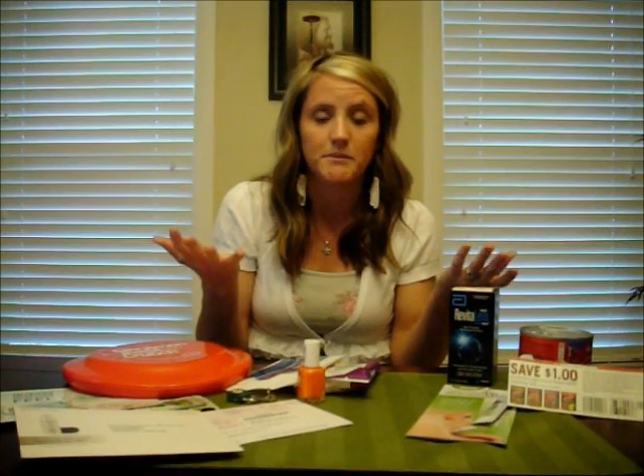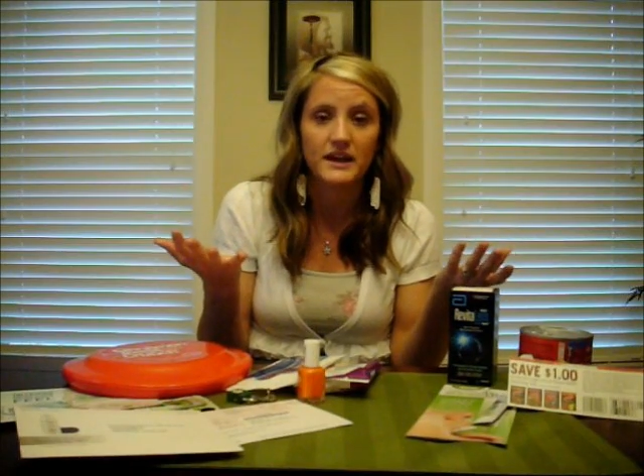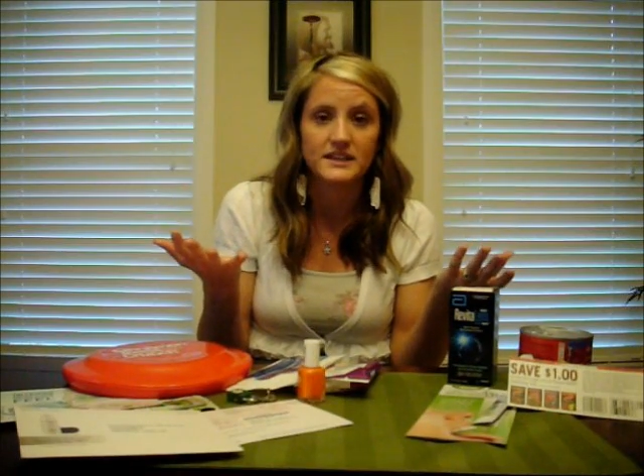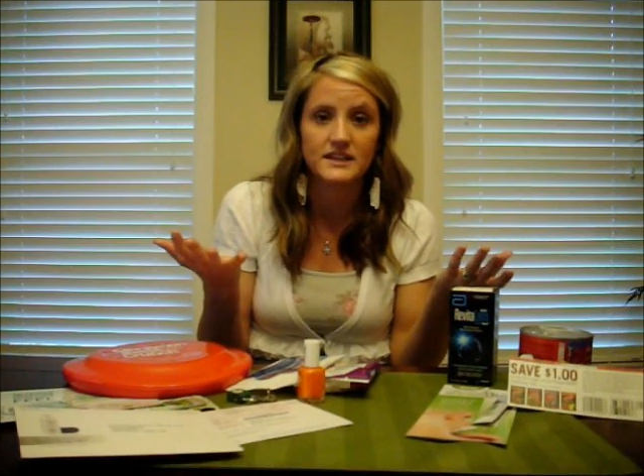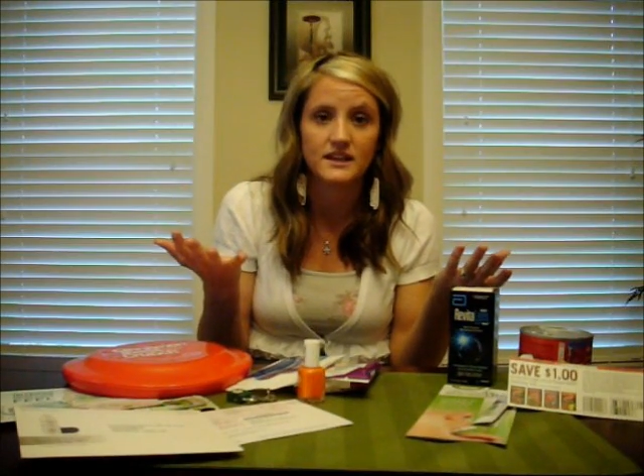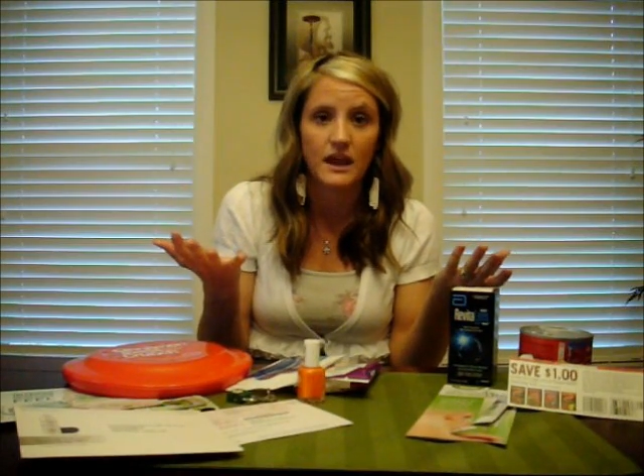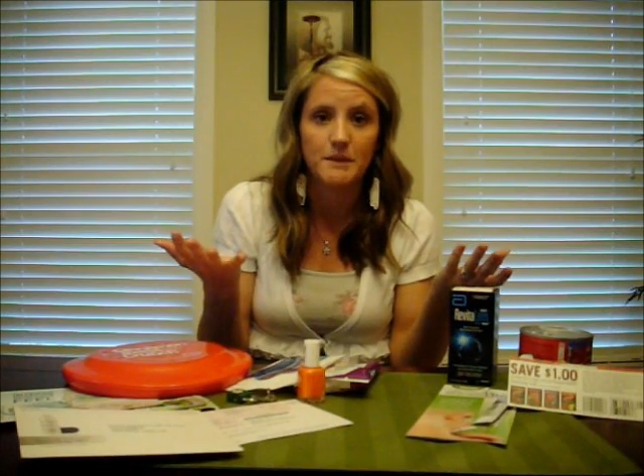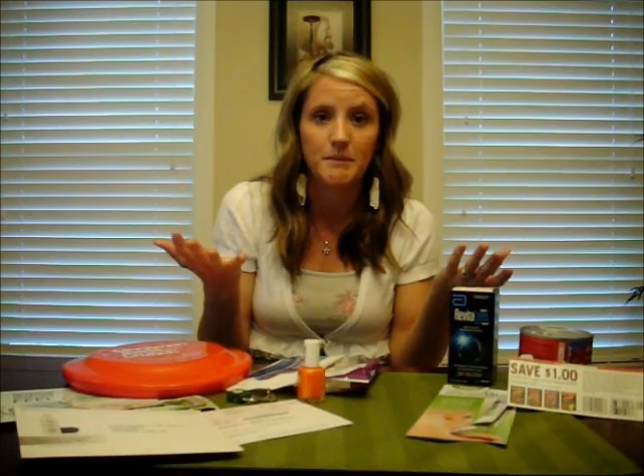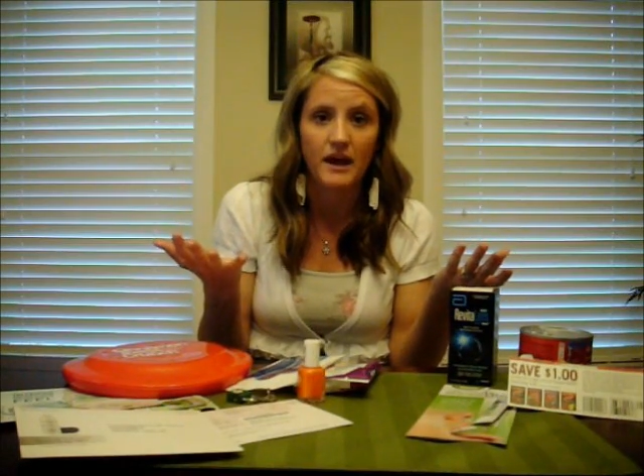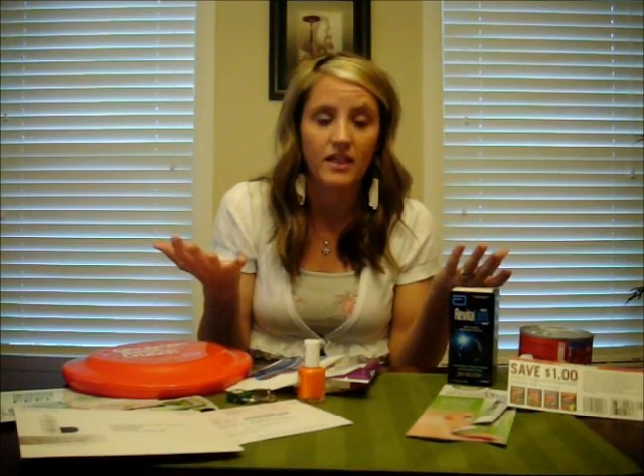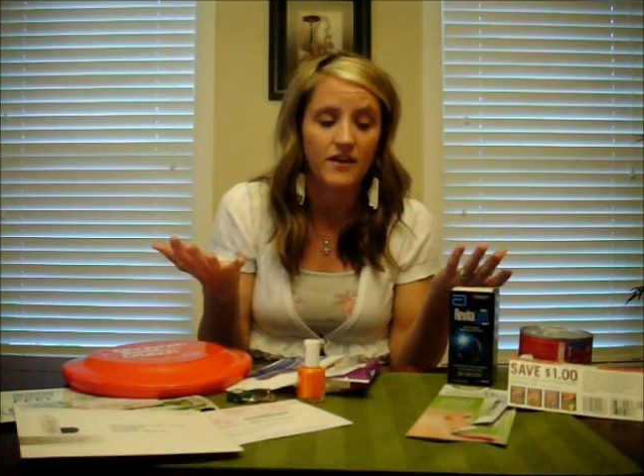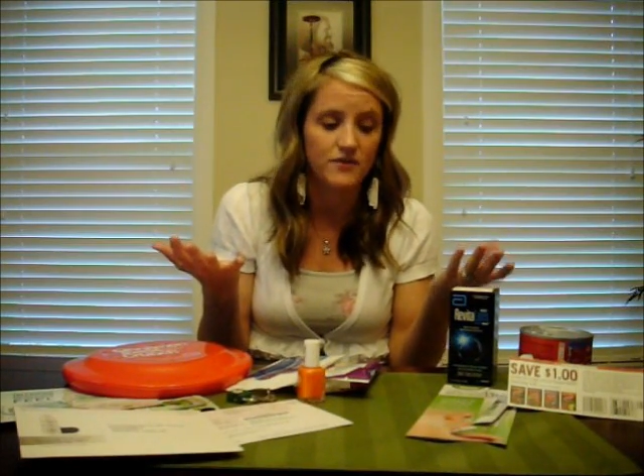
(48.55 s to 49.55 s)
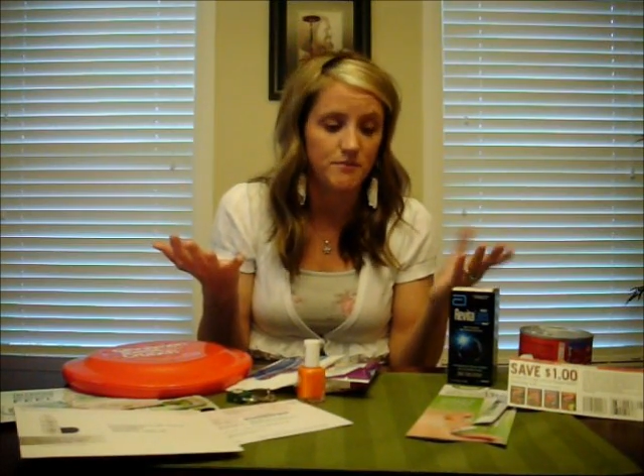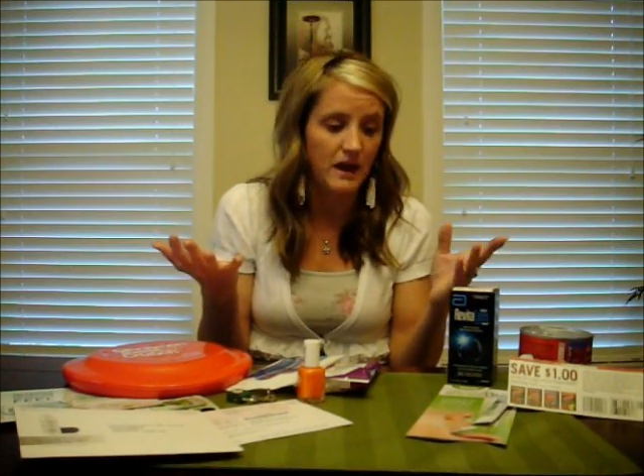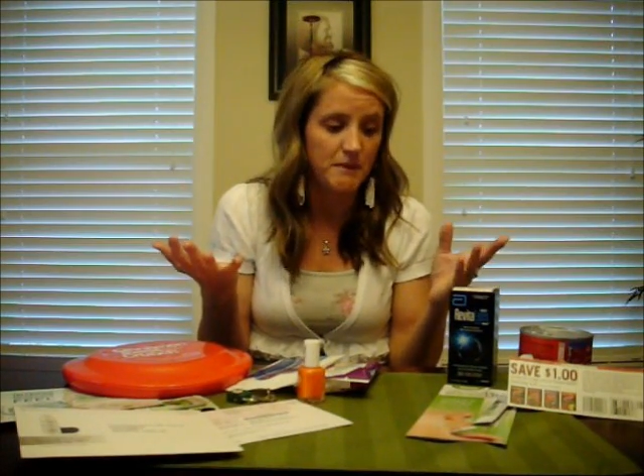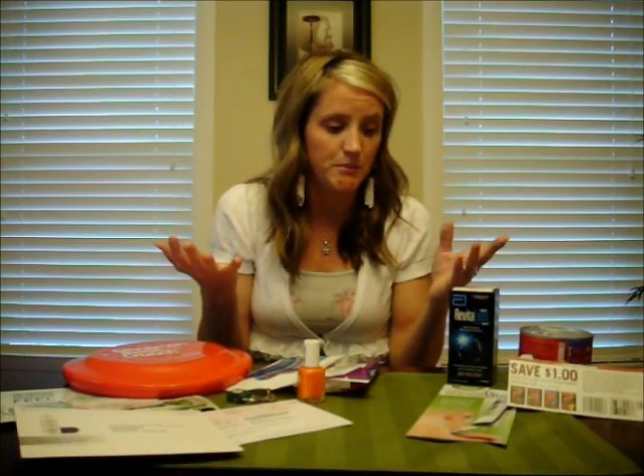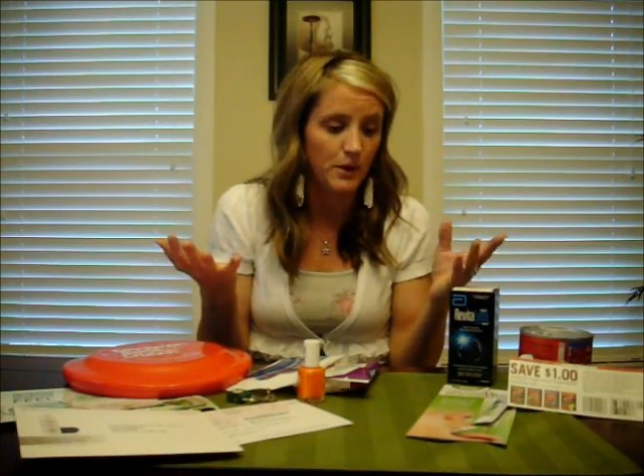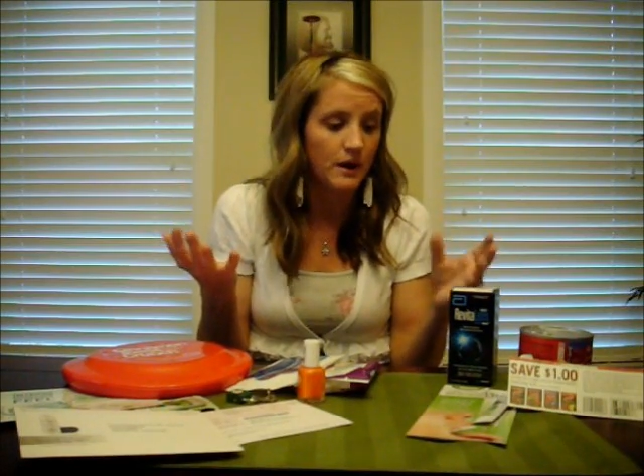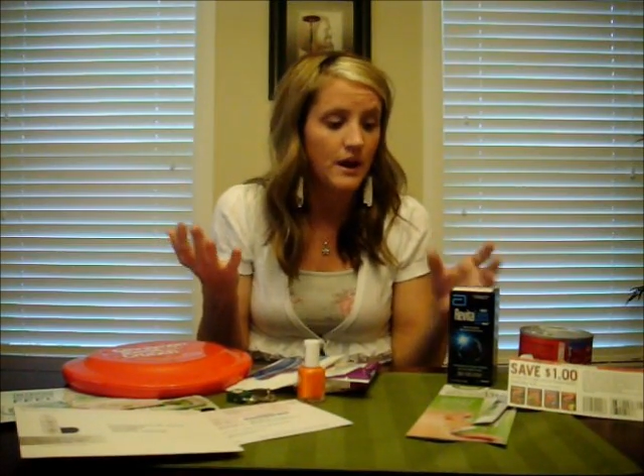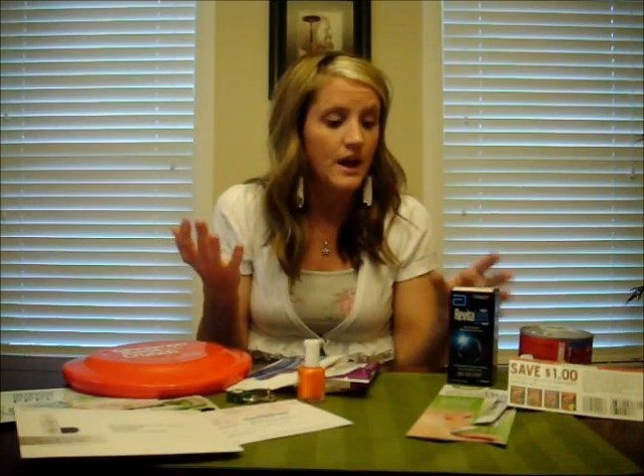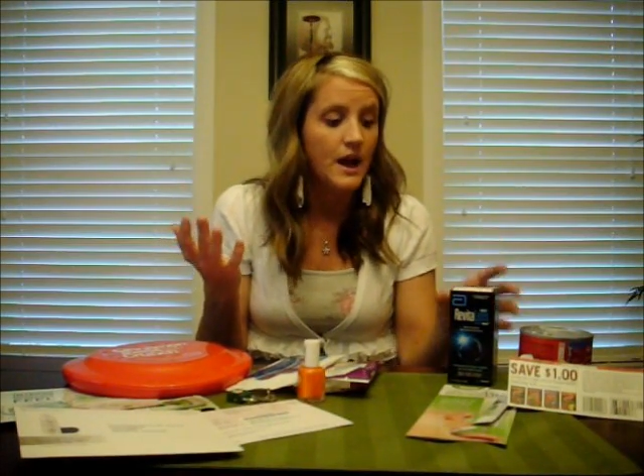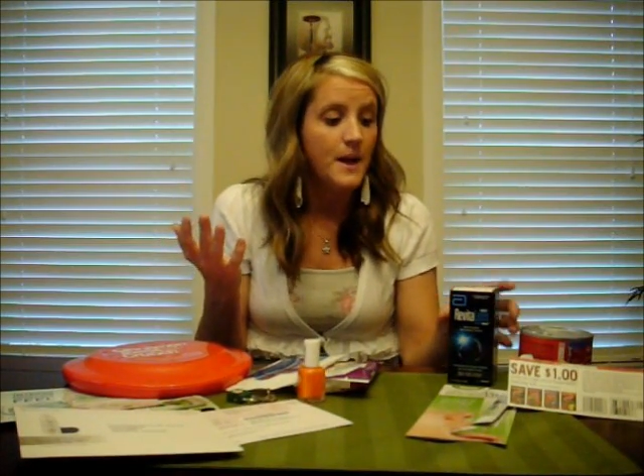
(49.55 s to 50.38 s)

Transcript: by eleven paper.